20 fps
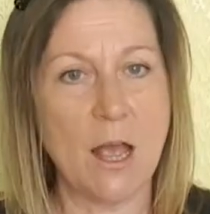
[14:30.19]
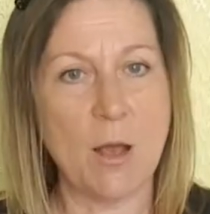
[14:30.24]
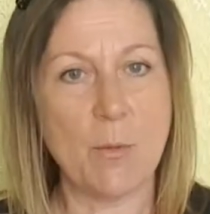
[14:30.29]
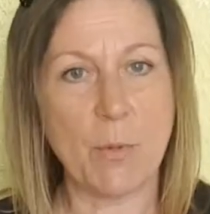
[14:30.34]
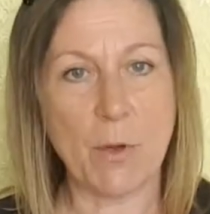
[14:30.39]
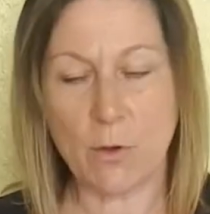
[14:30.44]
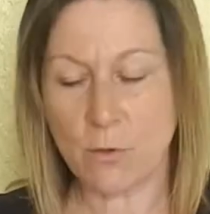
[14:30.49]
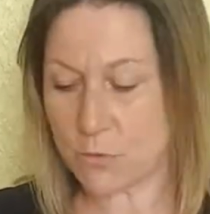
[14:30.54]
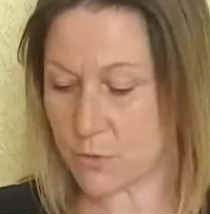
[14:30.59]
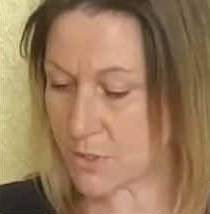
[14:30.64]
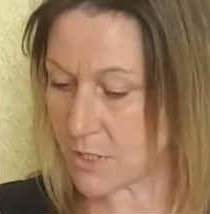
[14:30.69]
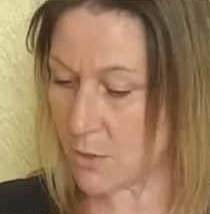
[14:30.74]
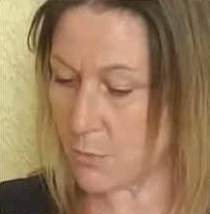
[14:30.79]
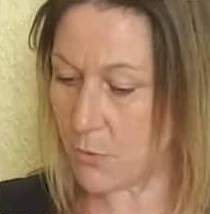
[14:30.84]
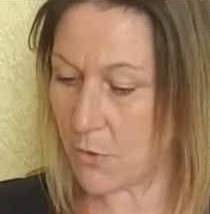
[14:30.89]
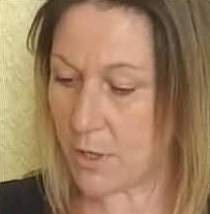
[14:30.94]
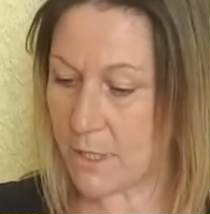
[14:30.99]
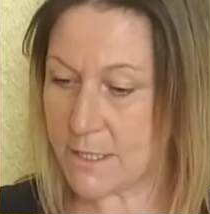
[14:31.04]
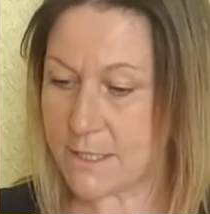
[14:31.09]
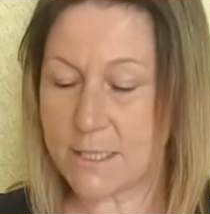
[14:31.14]
But also
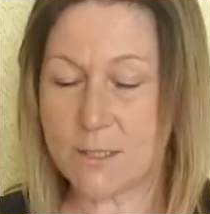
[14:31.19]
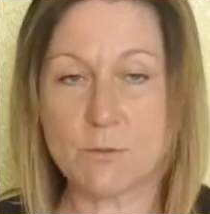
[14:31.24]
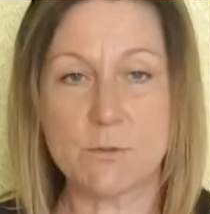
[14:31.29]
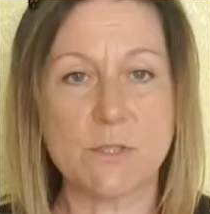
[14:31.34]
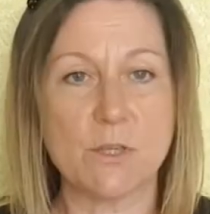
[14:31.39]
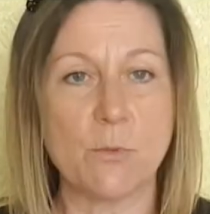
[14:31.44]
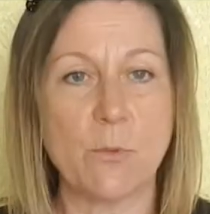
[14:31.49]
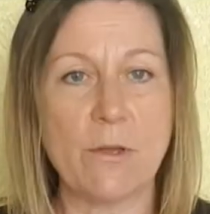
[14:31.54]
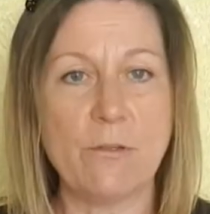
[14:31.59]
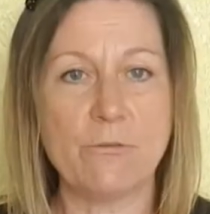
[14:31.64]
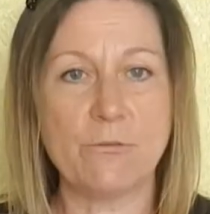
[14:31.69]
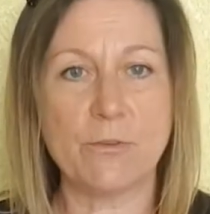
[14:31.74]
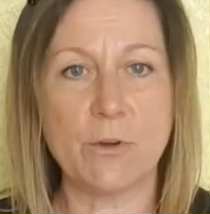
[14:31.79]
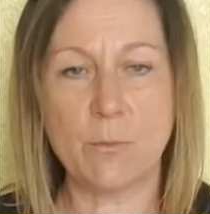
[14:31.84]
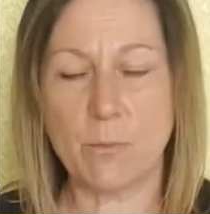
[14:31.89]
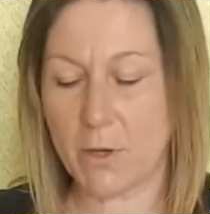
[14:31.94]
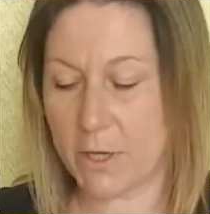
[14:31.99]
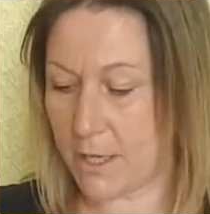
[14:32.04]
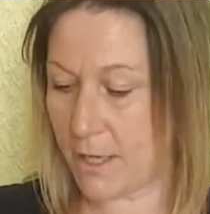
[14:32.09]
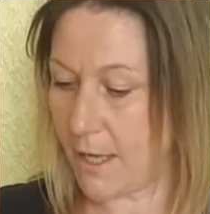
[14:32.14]
what I did was I went through
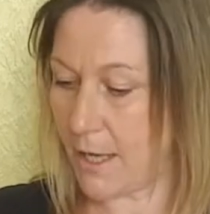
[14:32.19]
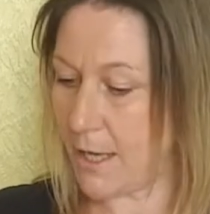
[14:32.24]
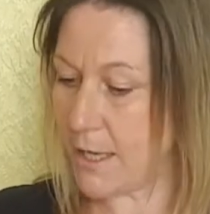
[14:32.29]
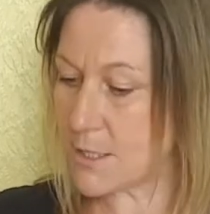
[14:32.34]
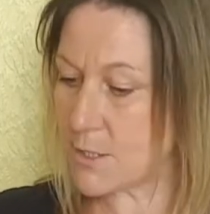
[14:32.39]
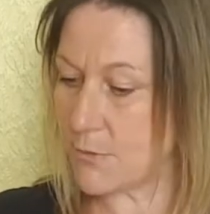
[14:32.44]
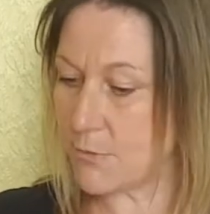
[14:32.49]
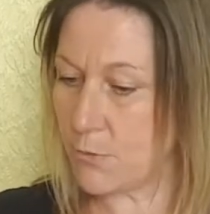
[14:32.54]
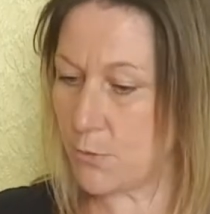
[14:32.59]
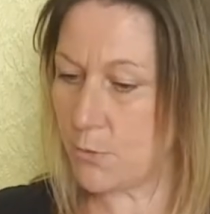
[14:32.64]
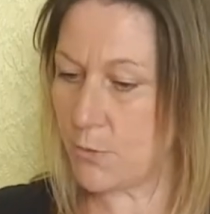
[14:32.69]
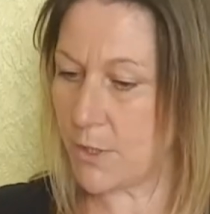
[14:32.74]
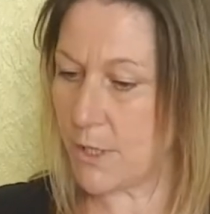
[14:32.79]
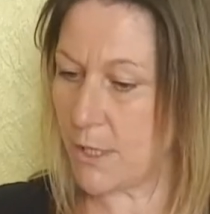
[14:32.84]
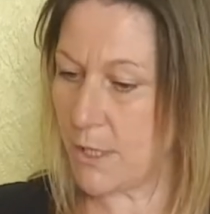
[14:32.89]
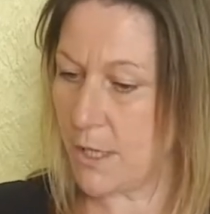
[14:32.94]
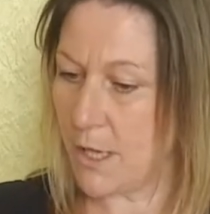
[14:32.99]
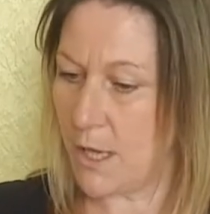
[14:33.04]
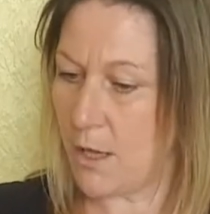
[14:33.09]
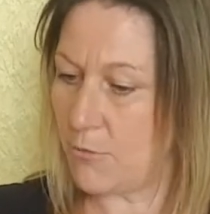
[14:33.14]
my kit of all
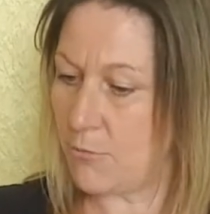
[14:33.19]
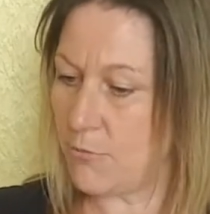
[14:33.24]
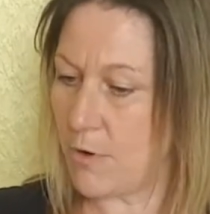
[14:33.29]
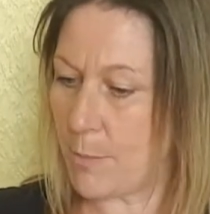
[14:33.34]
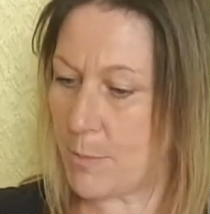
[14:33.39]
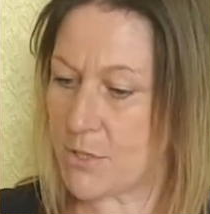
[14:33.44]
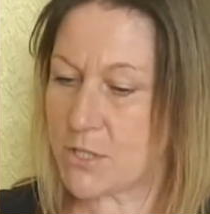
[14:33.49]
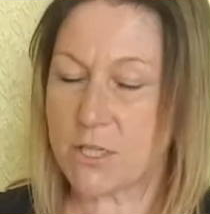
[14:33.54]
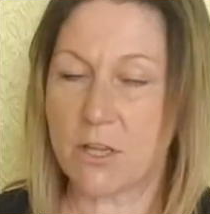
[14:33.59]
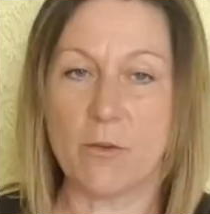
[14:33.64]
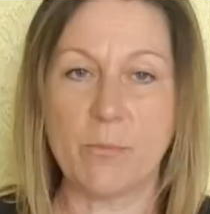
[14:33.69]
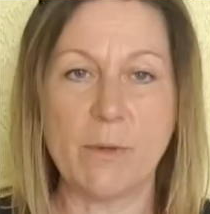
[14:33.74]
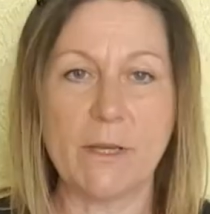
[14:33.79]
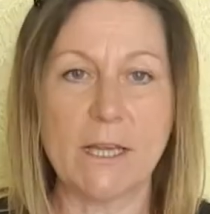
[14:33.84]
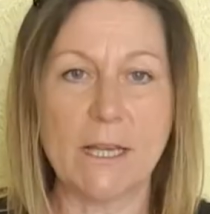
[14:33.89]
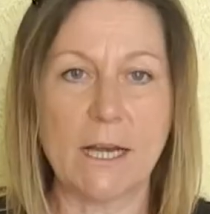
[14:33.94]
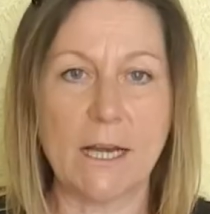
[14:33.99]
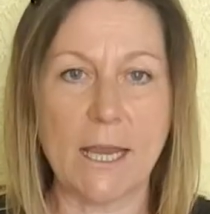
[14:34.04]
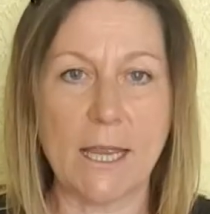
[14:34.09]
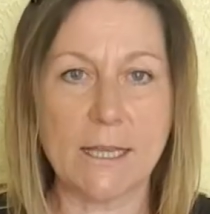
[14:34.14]
the rubbish that I've been
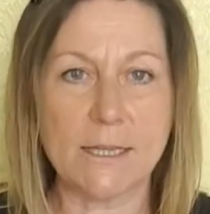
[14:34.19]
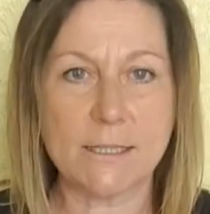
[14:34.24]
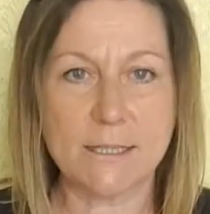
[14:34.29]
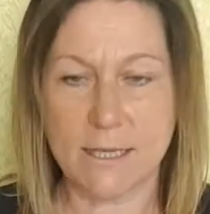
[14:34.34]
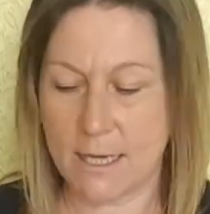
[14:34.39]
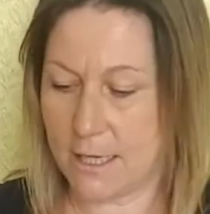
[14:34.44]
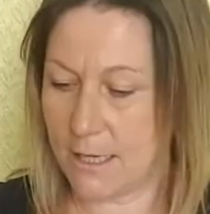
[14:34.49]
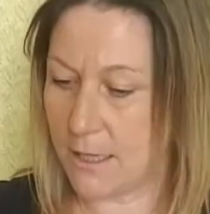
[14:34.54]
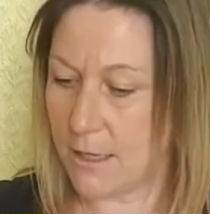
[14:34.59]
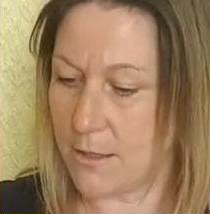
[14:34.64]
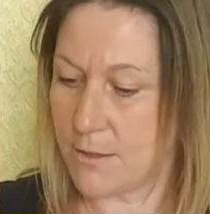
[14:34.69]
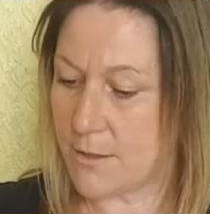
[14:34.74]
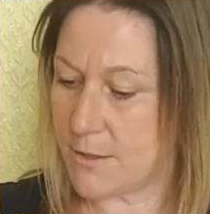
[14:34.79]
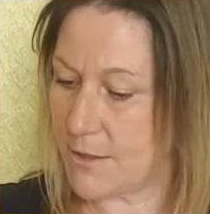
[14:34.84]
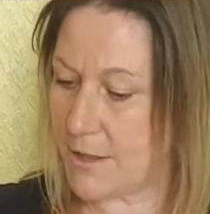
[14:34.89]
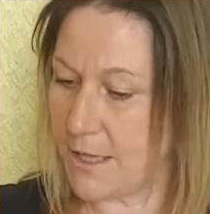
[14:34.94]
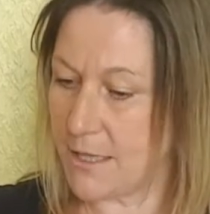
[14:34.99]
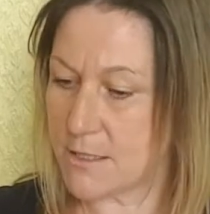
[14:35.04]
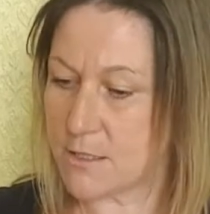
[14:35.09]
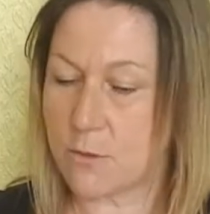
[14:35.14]
collecting and the
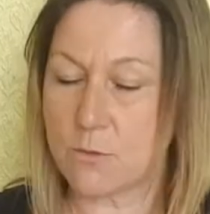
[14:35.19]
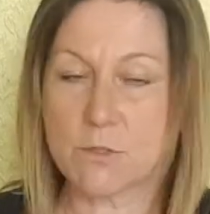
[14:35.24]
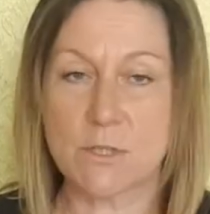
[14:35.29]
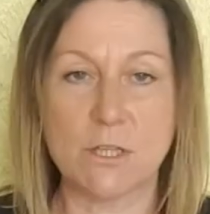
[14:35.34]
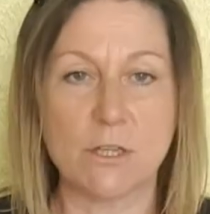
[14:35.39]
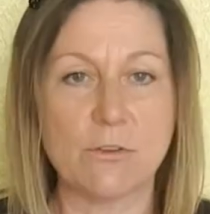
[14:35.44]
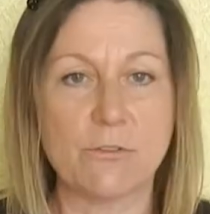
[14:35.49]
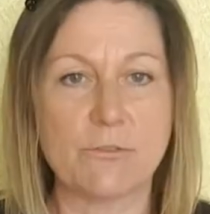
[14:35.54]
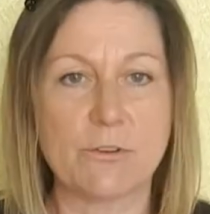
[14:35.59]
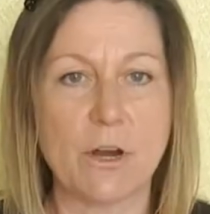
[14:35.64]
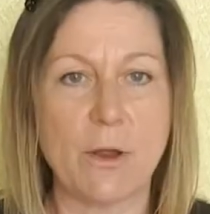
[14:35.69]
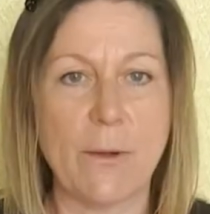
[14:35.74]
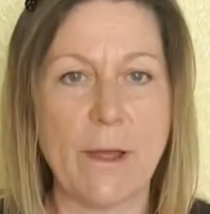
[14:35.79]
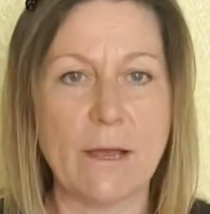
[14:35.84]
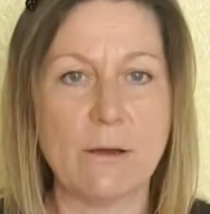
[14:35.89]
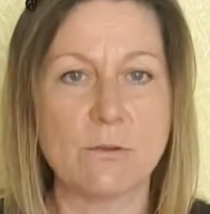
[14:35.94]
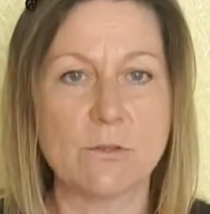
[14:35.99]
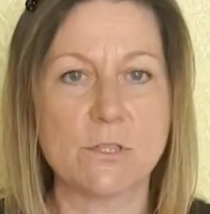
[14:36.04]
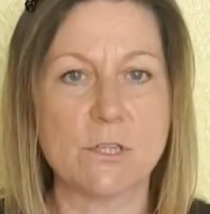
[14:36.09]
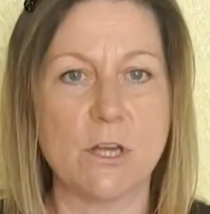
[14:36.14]
things that I was going to throw
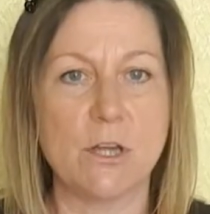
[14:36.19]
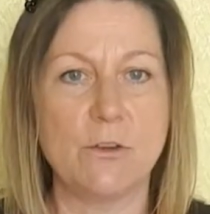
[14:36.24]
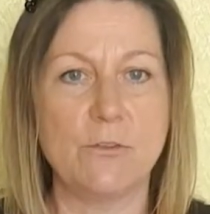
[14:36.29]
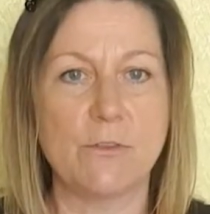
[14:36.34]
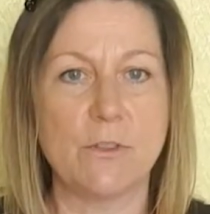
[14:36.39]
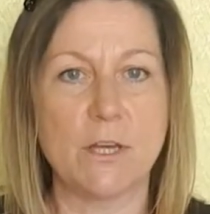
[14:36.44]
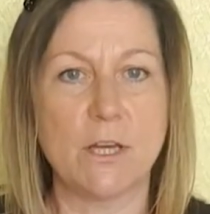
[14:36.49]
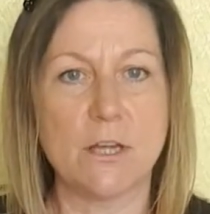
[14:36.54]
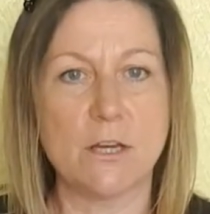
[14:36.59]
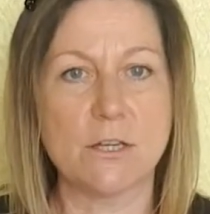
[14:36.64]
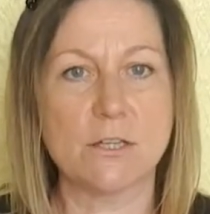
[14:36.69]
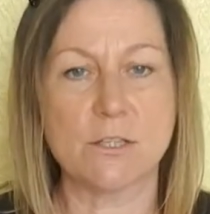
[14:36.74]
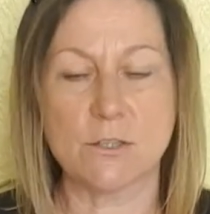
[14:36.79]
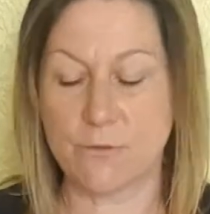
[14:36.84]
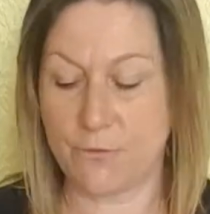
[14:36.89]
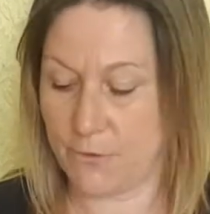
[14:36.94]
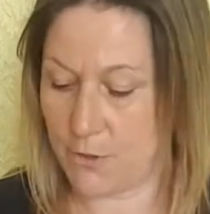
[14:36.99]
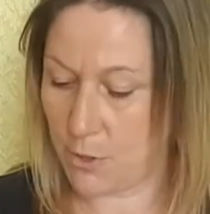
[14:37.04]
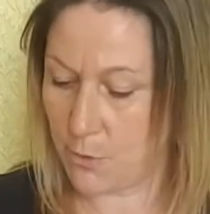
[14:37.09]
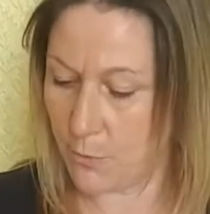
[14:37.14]
out over the
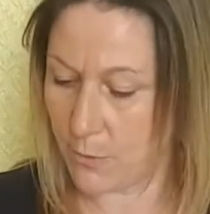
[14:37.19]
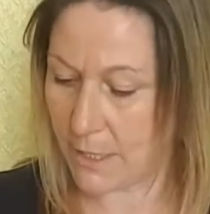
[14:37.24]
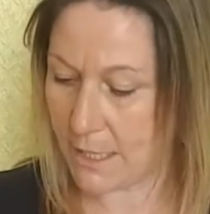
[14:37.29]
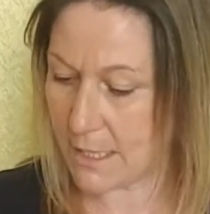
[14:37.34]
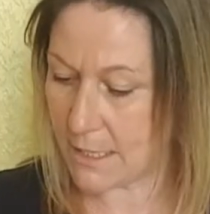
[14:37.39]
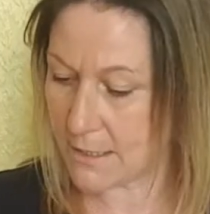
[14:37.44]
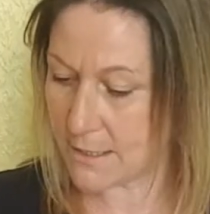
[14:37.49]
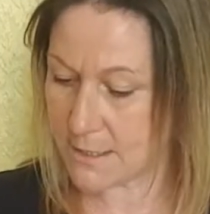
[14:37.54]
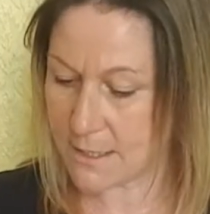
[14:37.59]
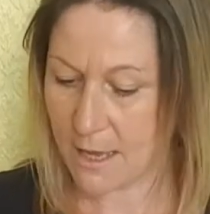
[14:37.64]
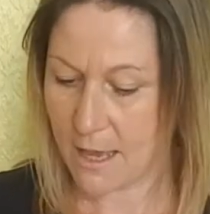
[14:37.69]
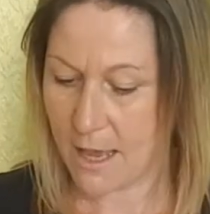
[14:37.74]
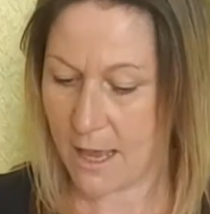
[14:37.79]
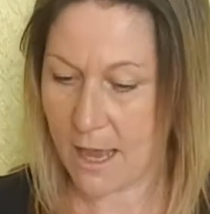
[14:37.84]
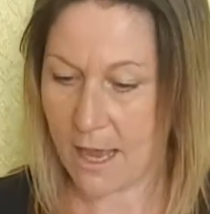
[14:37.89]
last few weeks,